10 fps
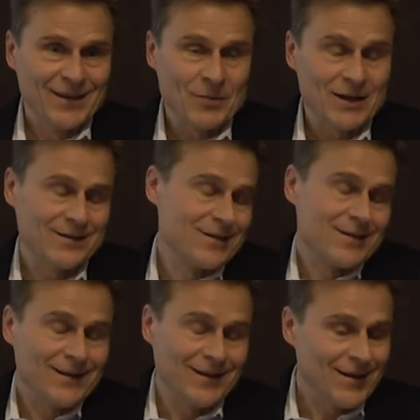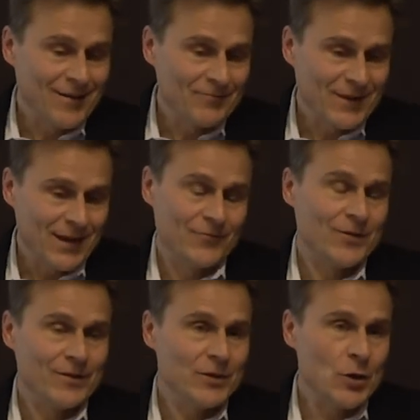But, hey,
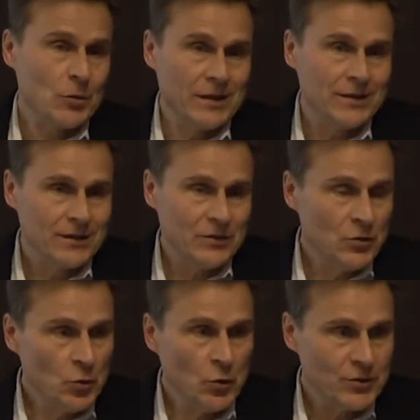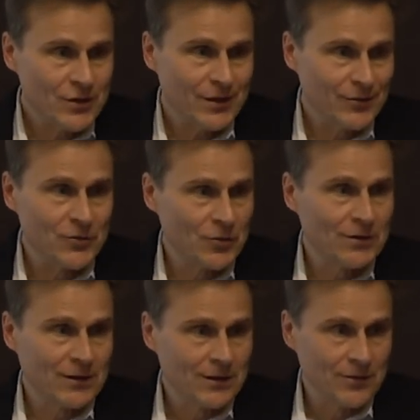we, we know, he didn't do it just to look,
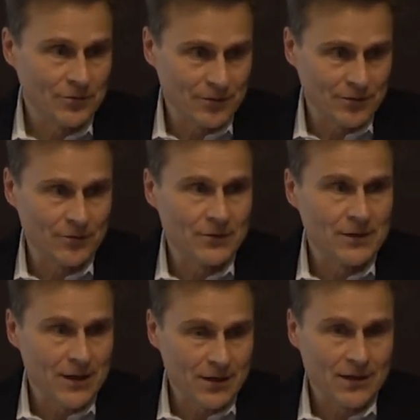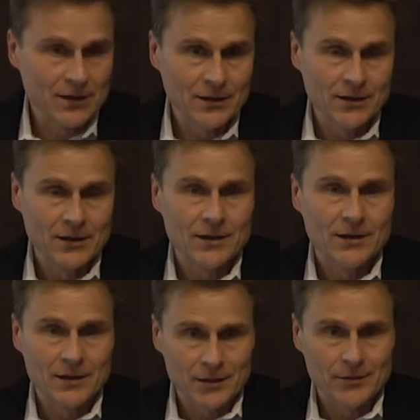look, look younger.
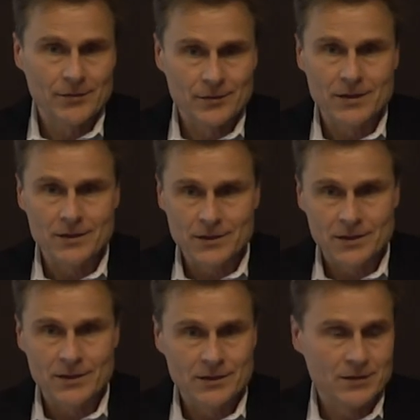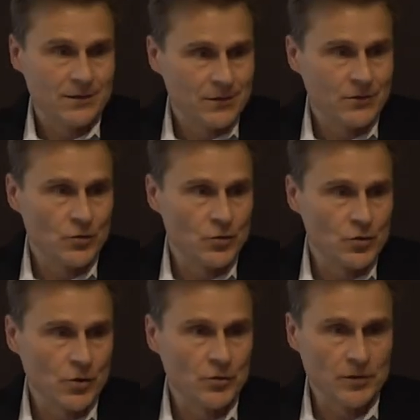He's, he did it to
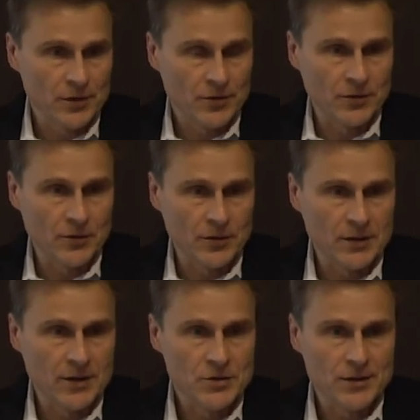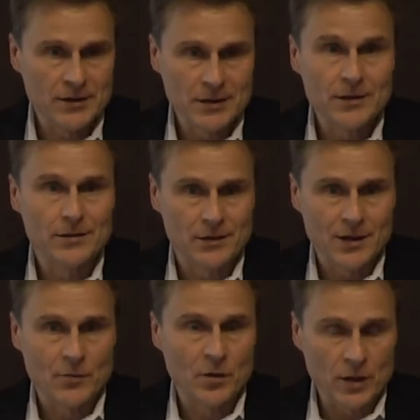show to the organization that he is the
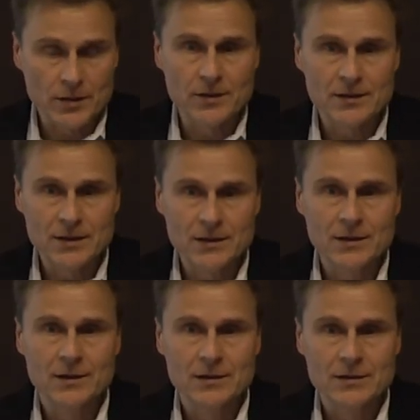number one, that he